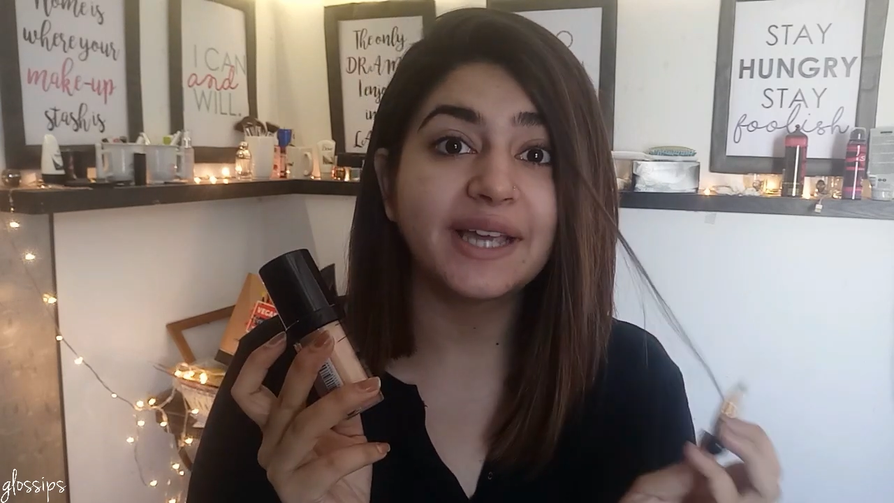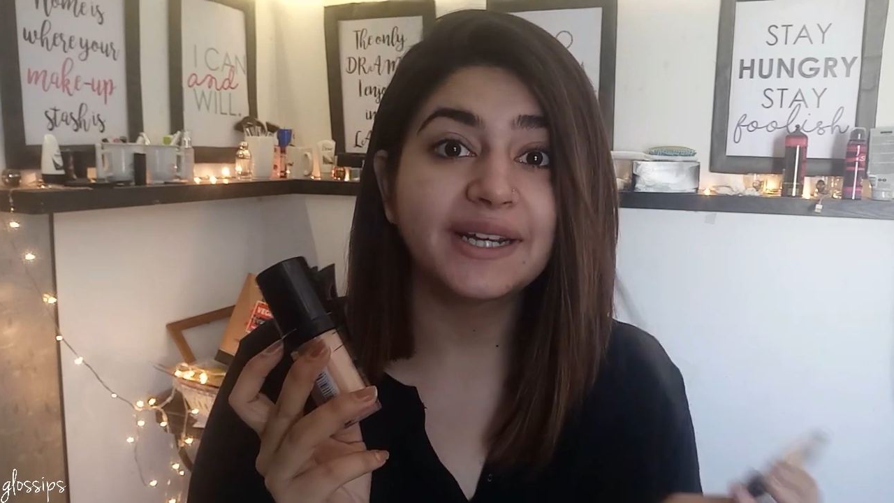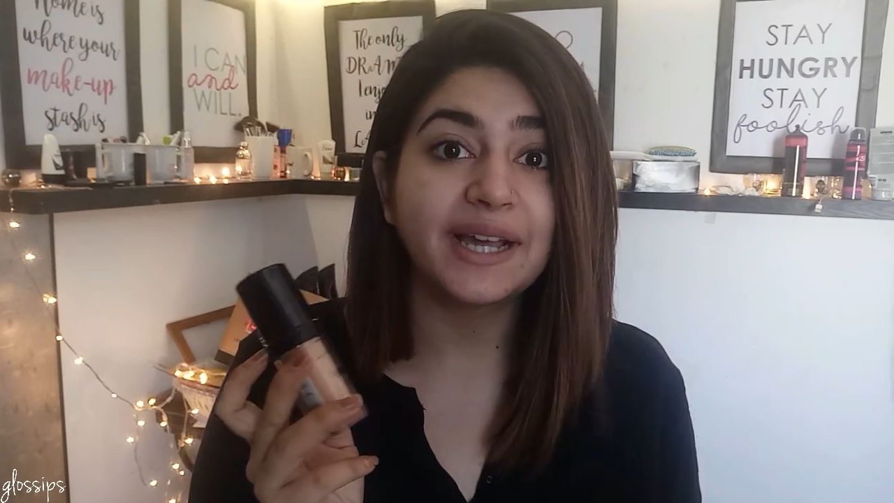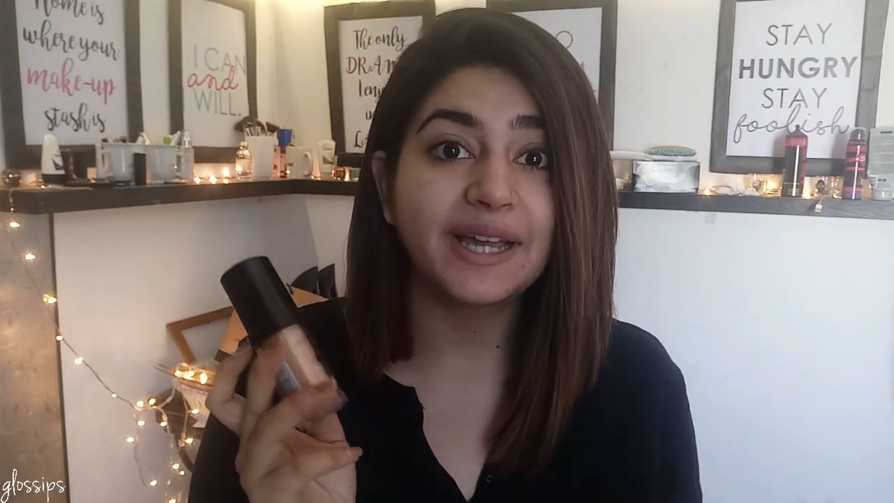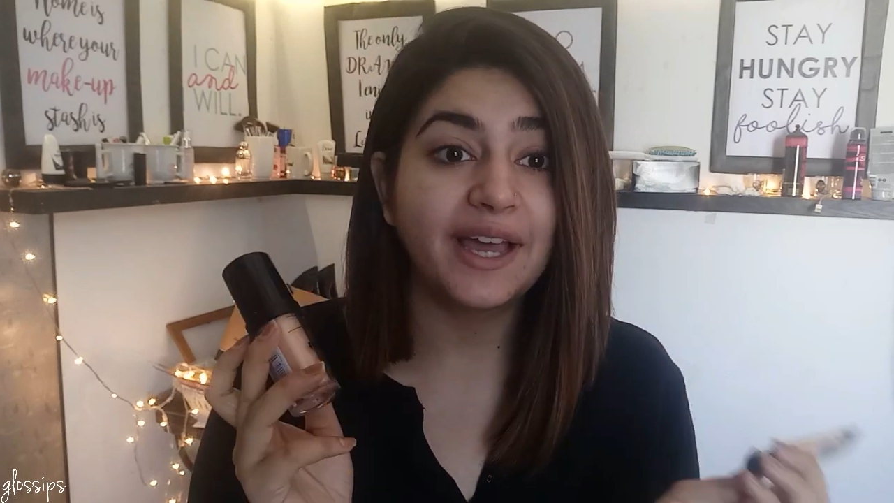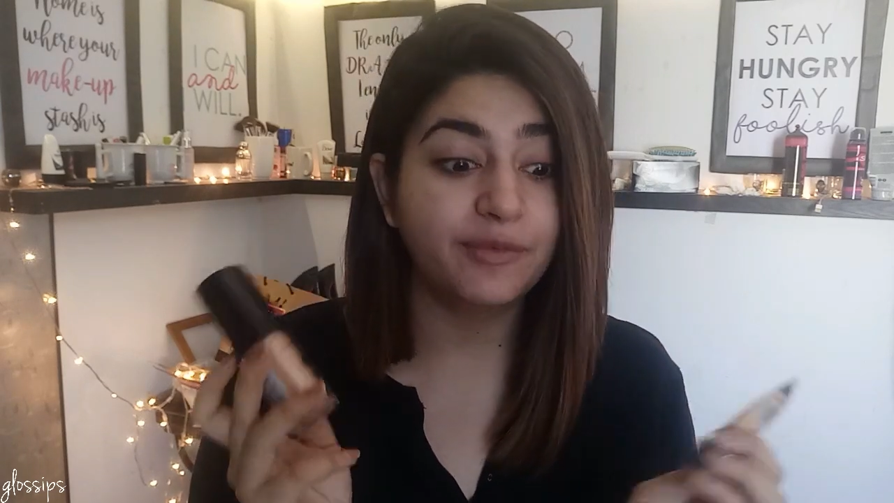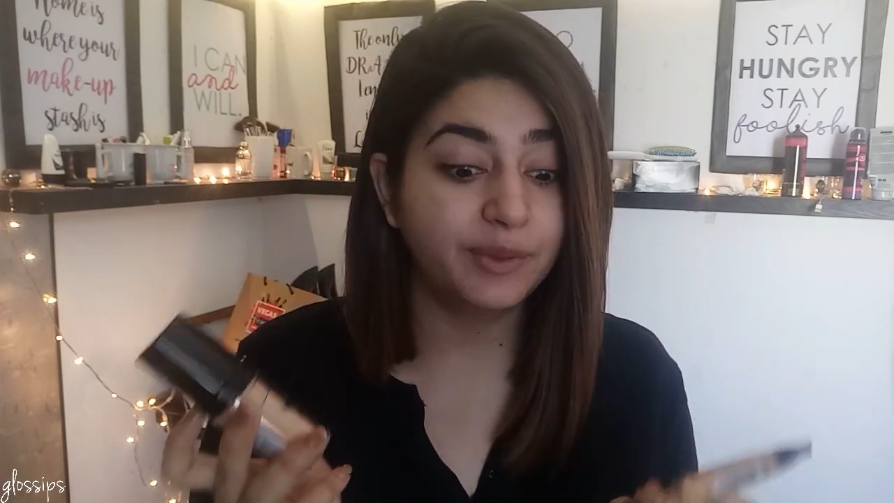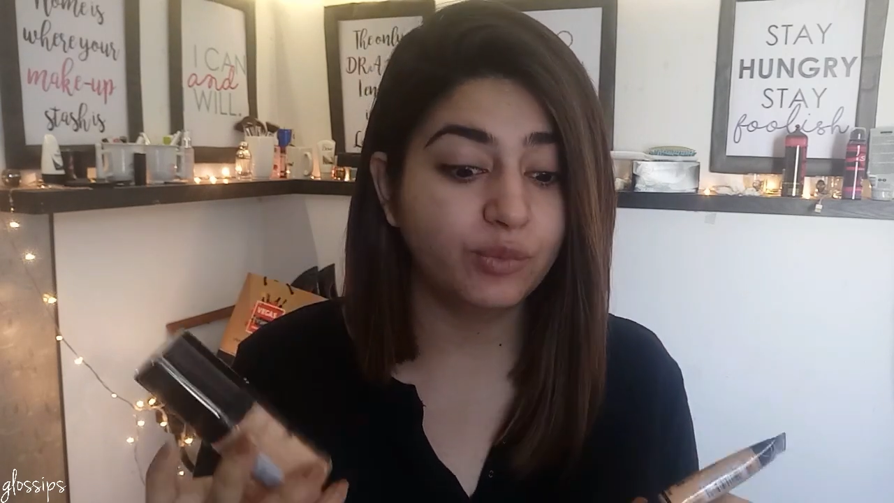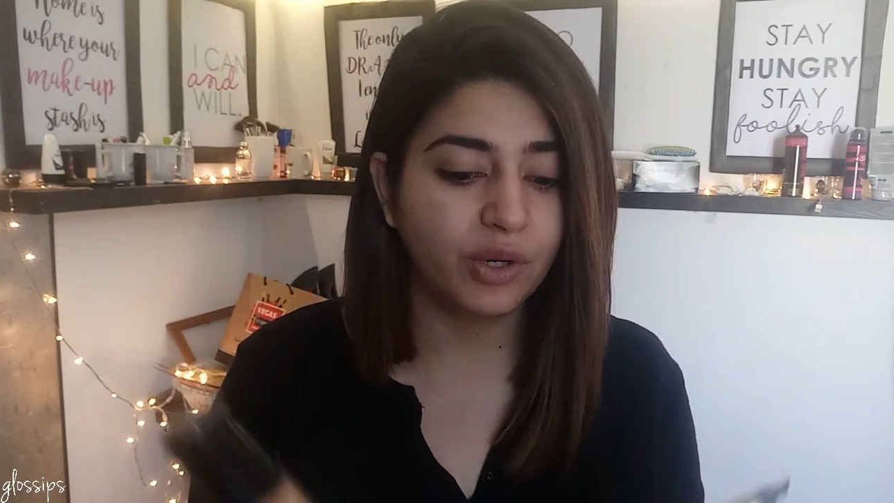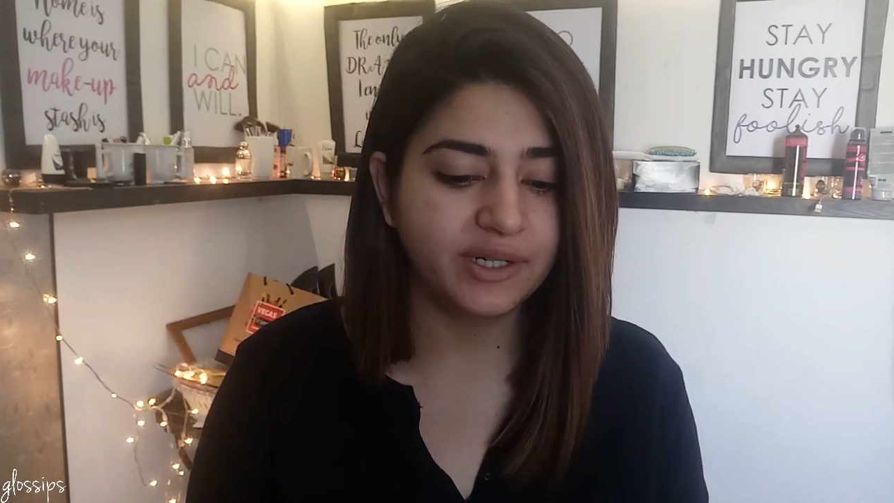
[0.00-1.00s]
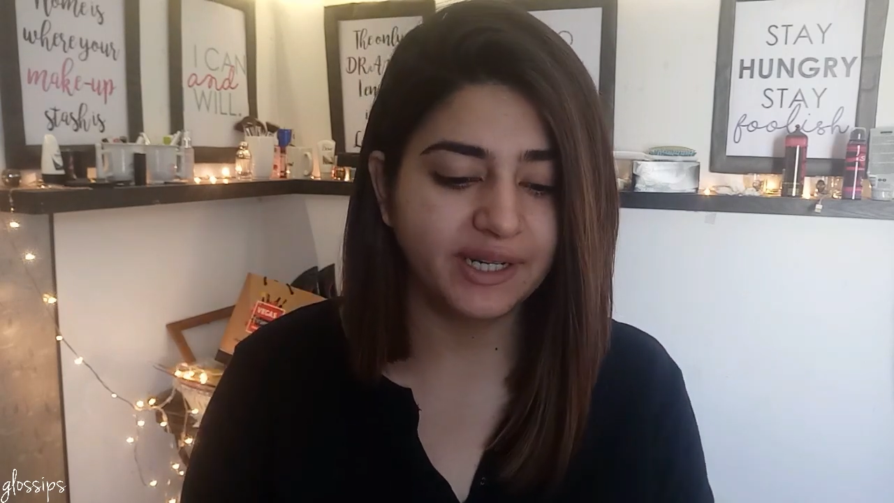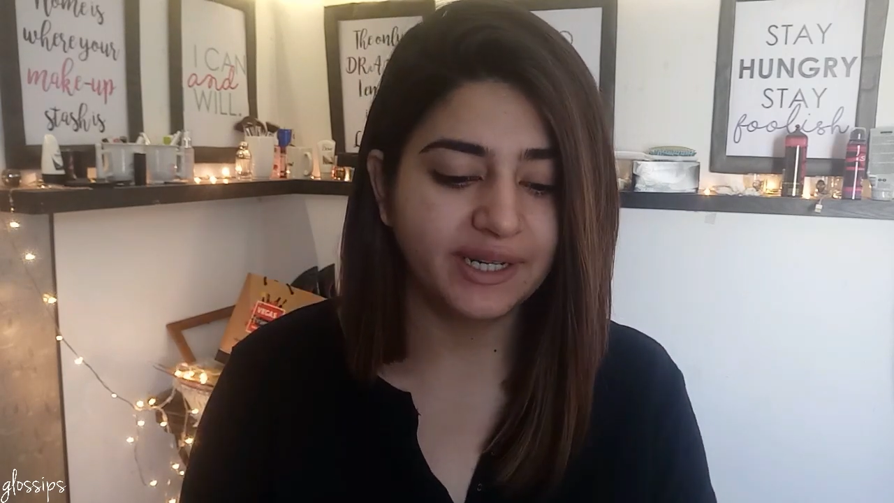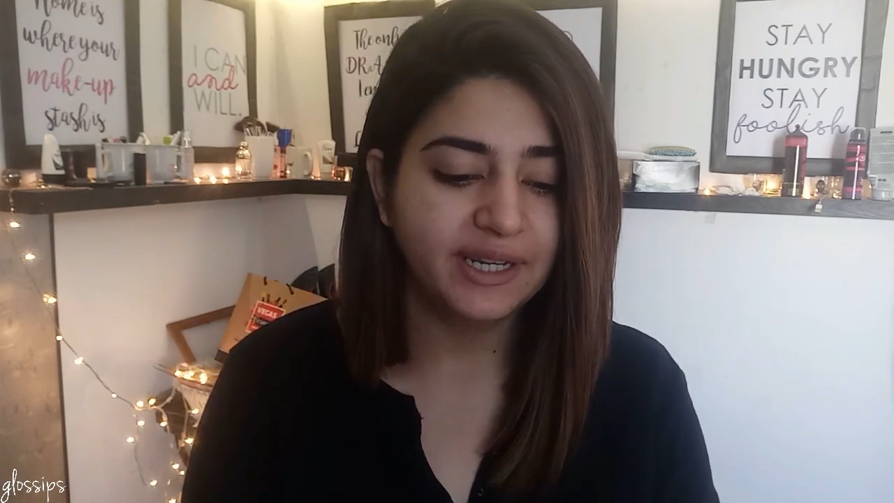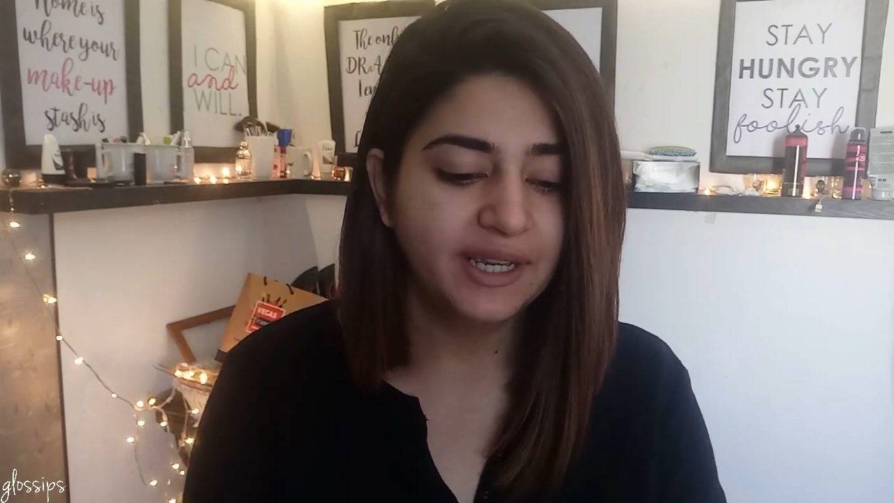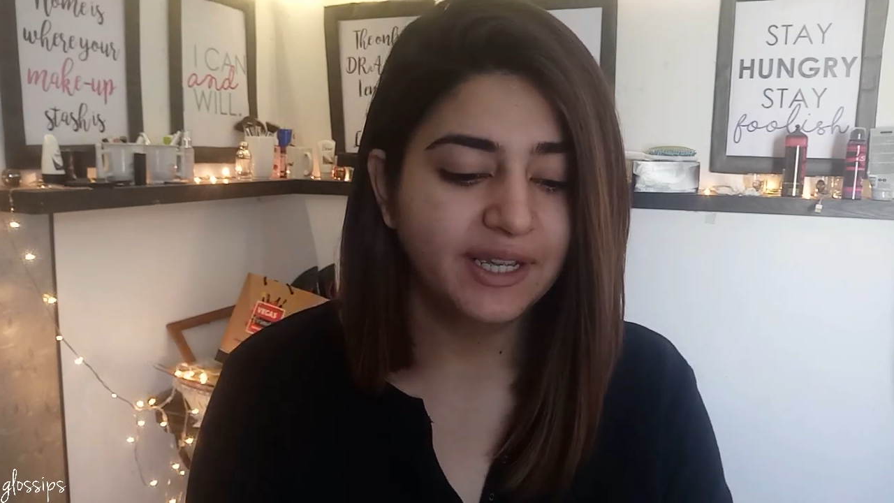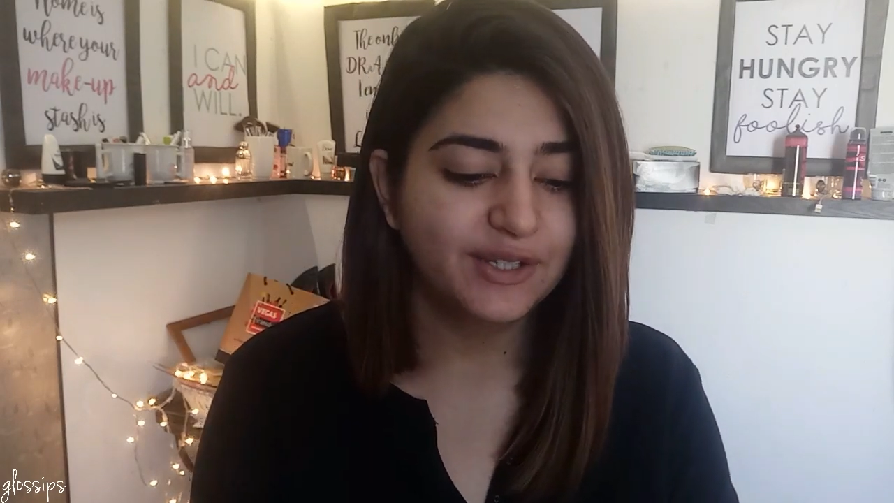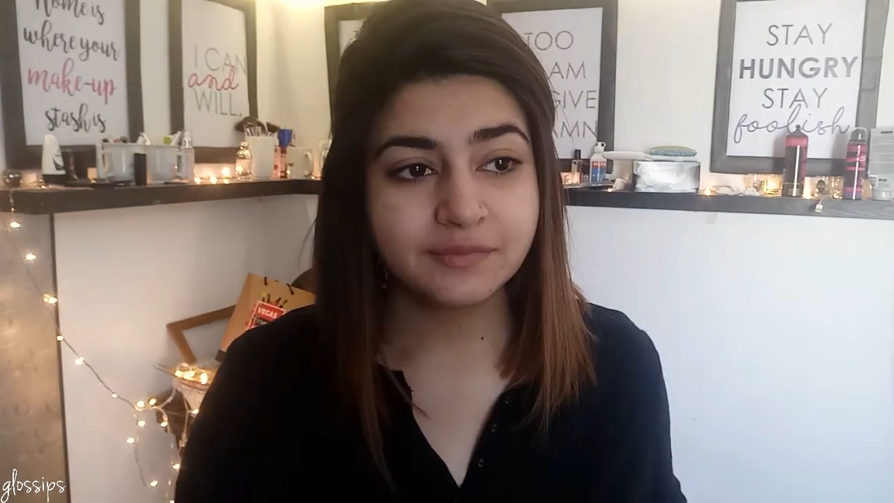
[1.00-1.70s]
that I have been wanting.